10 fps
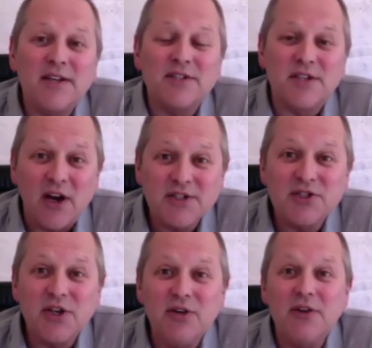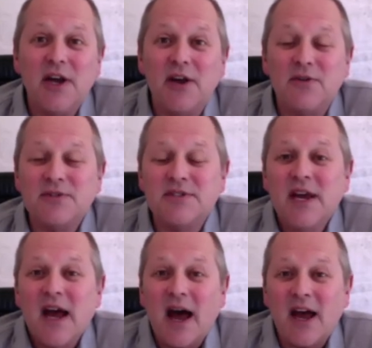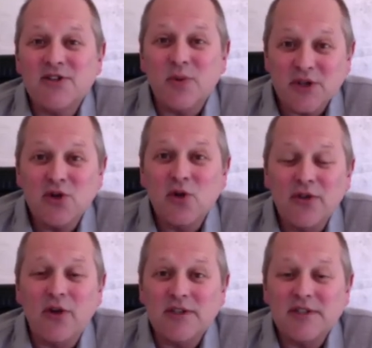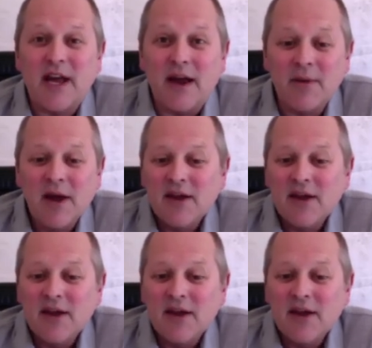design studios to ensure that,